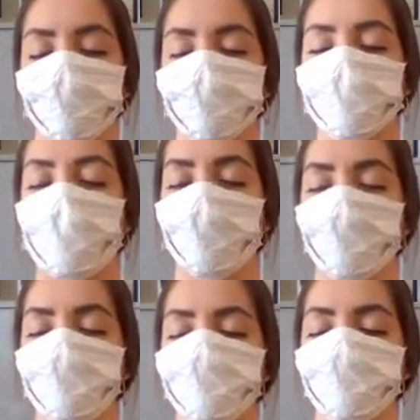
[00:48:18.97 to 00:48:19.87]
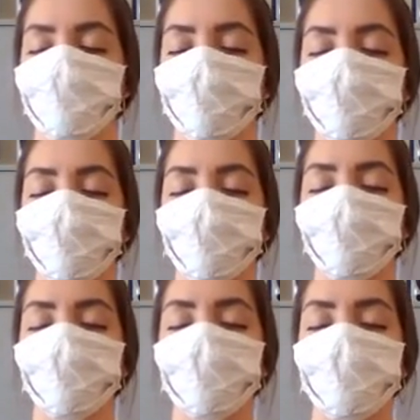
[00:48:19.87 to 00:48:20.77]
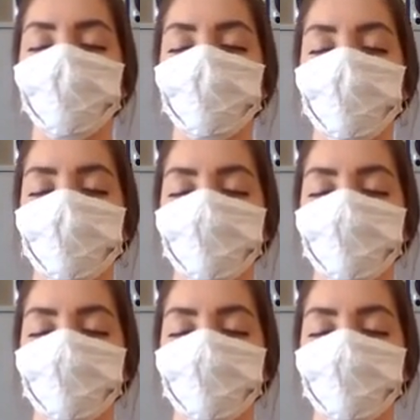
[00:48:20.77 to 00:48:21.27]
and allowing yourself to reconnect